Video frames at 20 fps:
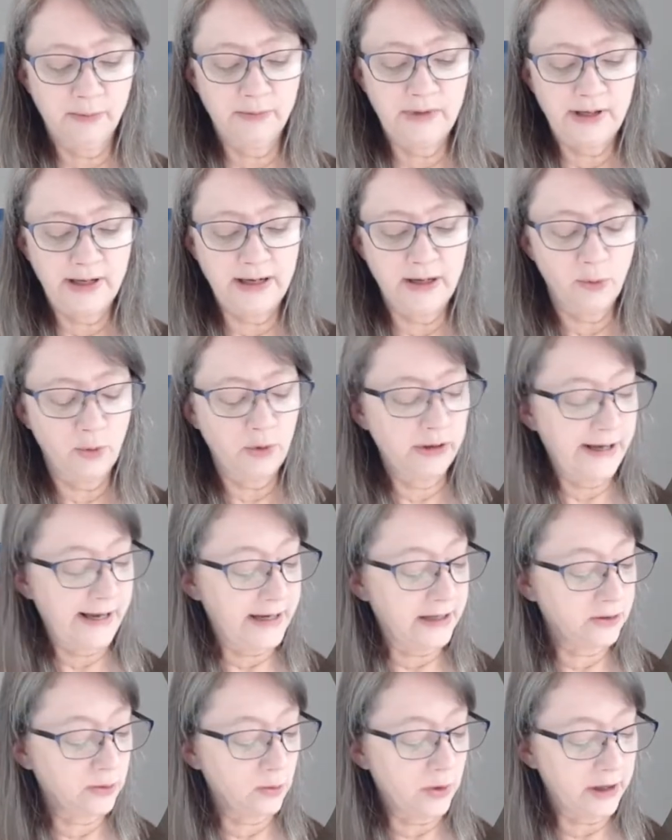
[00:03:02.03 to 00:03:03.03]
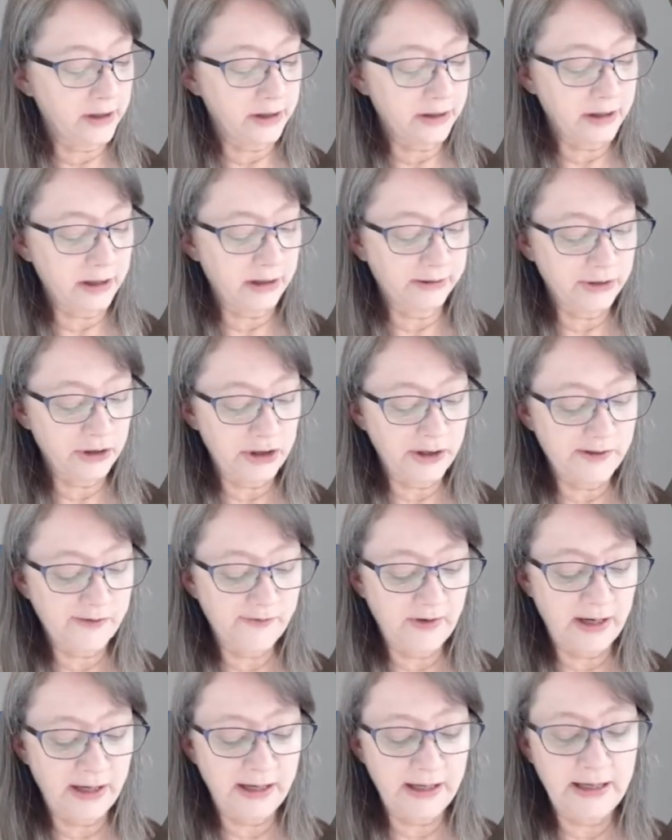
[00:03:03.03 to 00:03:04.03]
it will handle watercolor just
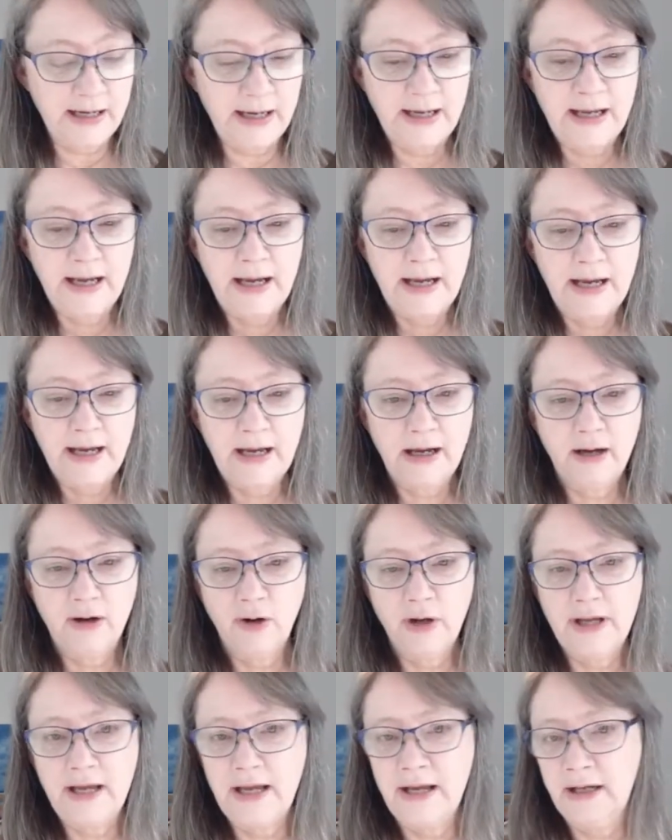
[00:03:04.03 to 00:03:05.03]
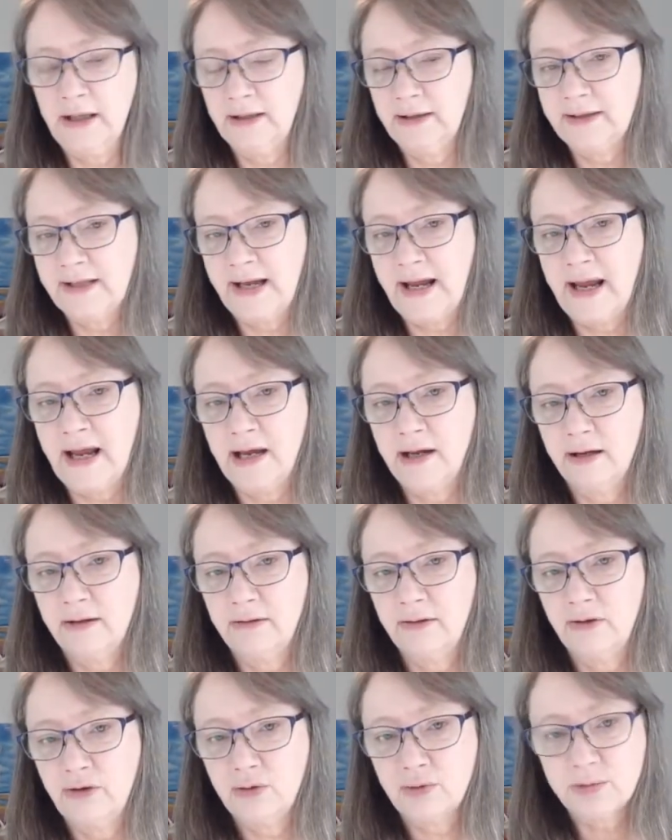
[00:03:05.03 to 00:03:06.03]
fine. It'll take
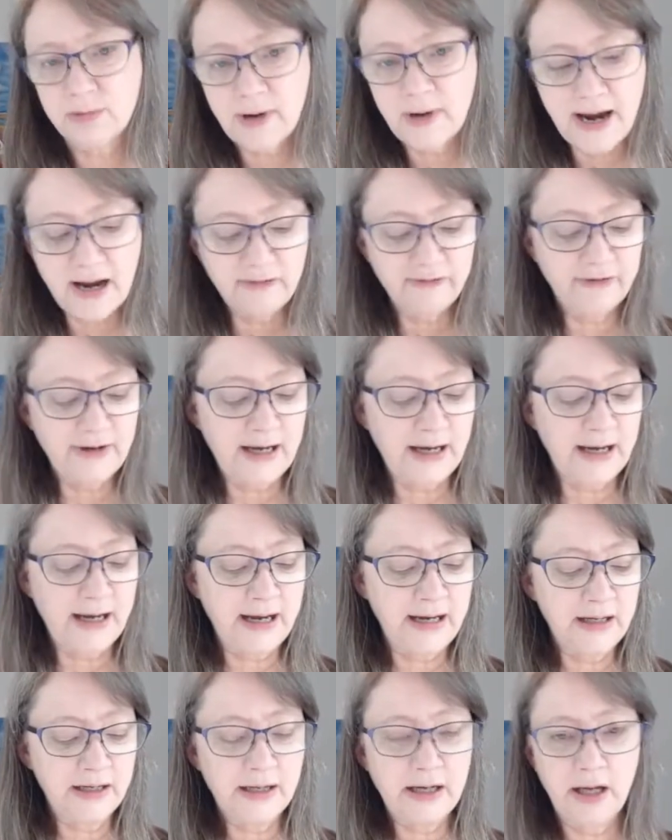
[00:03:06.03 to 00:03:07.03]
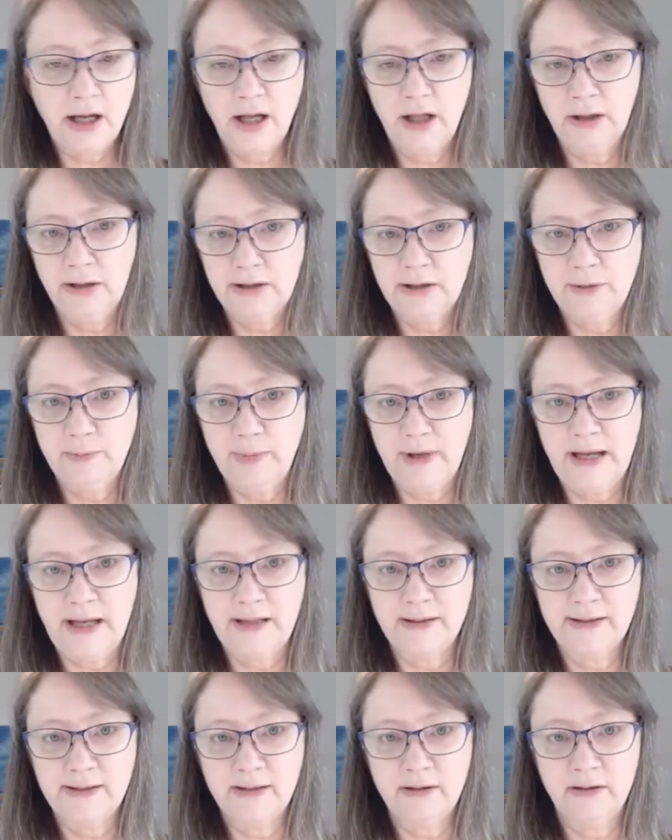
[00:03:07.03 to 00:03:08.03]
graphite, colored
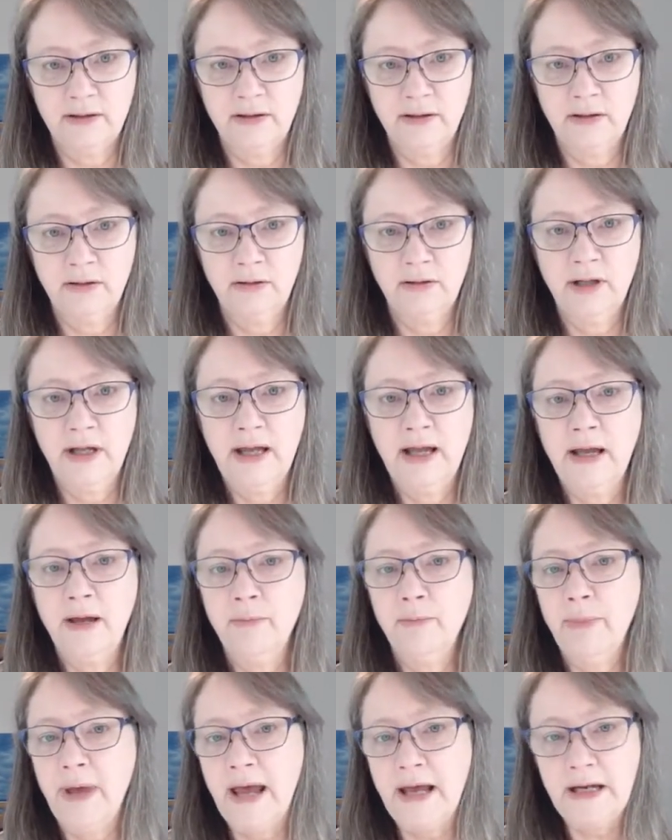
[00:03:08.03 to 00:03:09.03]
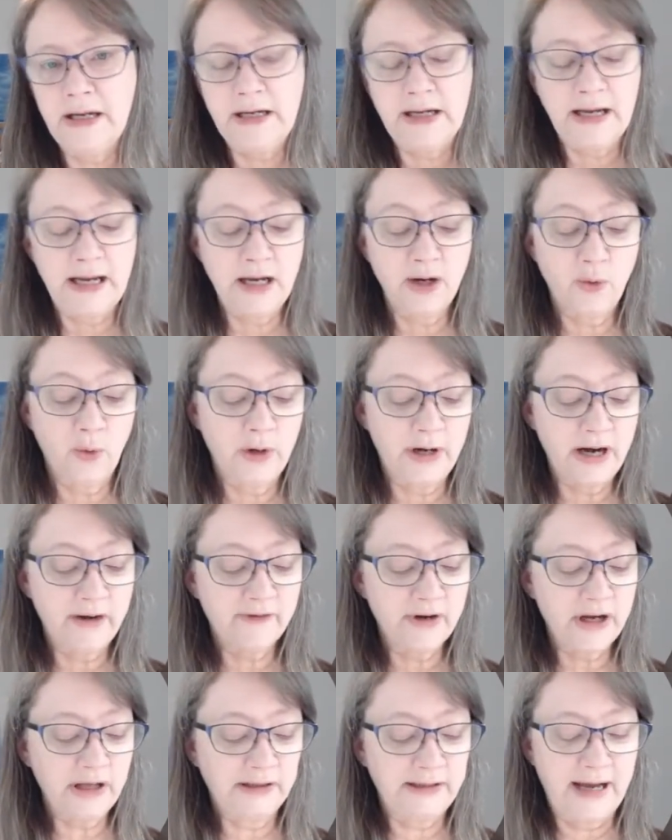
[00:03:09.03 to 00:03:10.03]
pencil, pen and ink, whatever
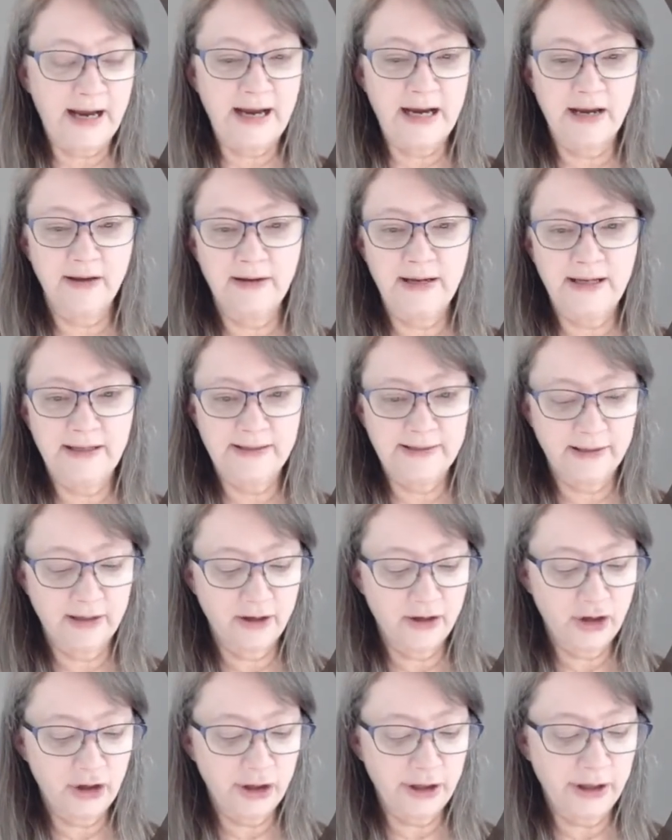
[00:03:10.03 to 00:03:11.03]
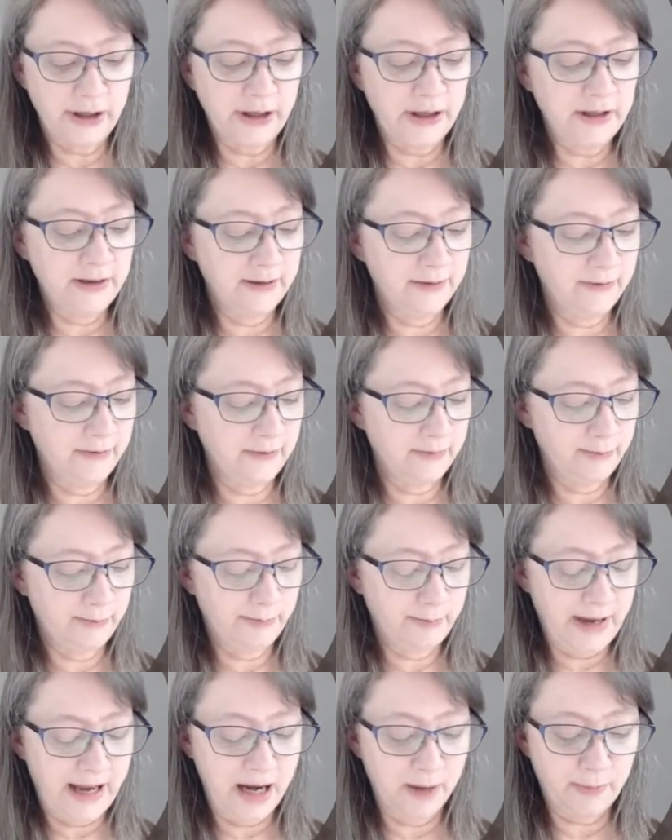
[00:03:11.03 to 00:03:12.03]
you like. It's a good
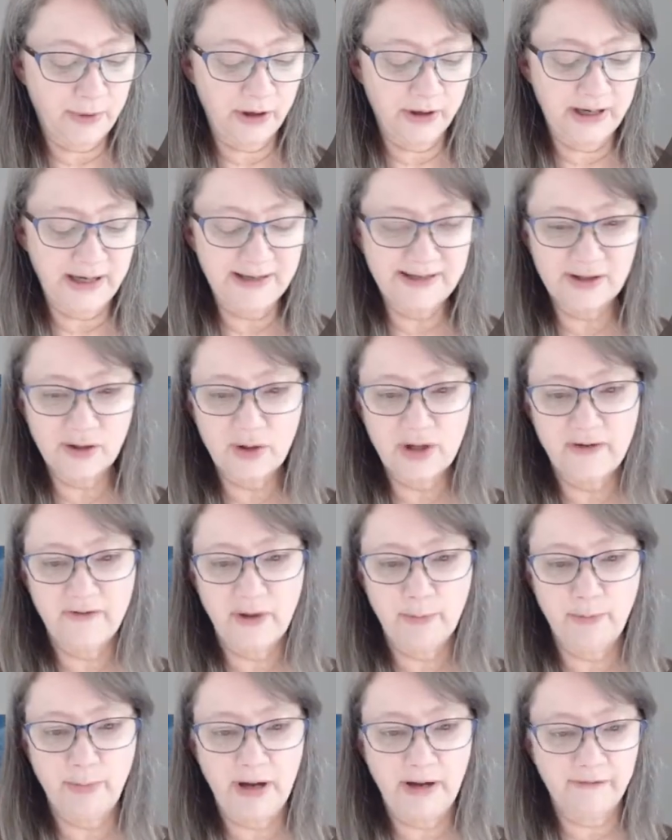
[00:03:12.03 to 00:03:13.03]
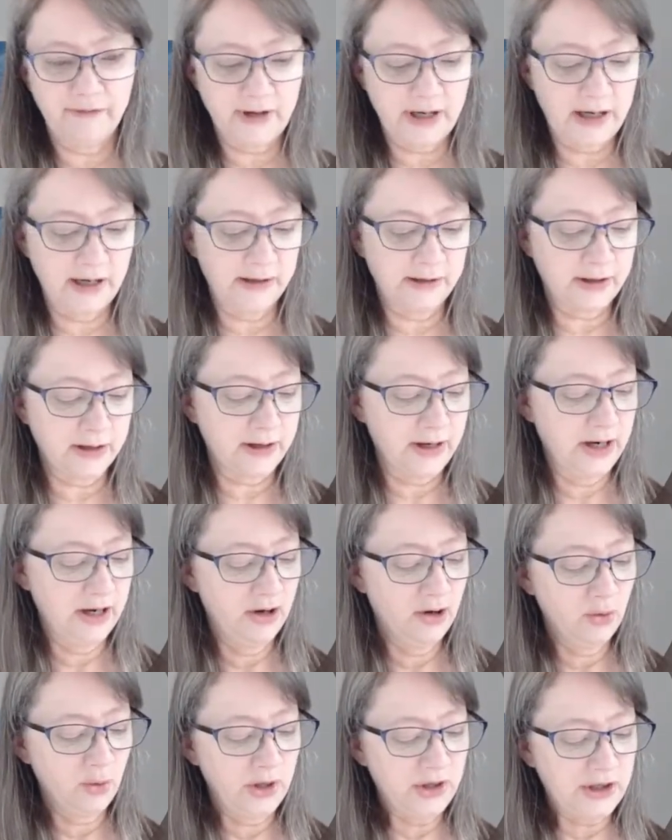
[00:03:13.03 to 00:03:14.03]
paper, and it's sort of a buff color,
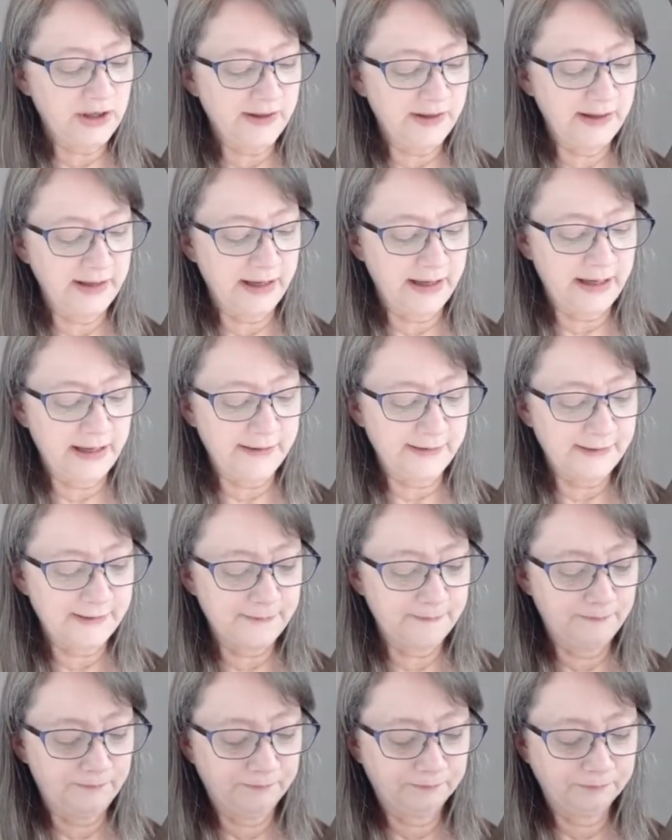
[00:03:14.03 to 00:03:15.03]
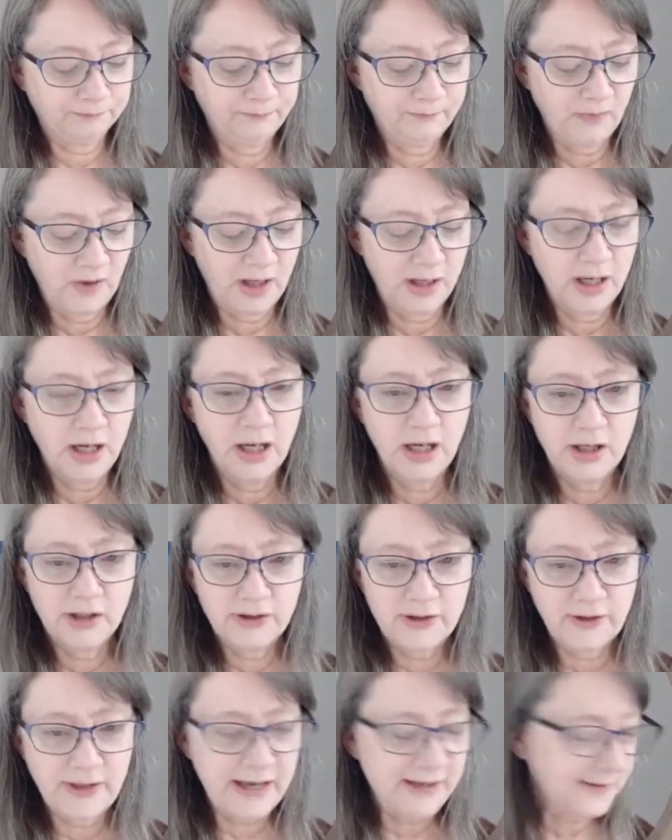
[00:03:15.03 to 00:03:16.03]
which is nice.
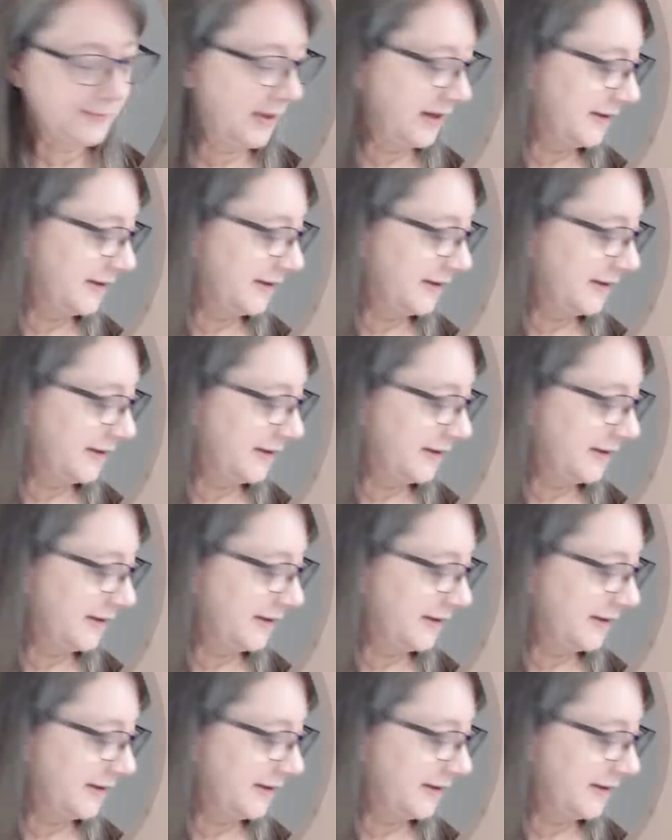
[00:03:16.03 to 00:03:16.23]
So that's my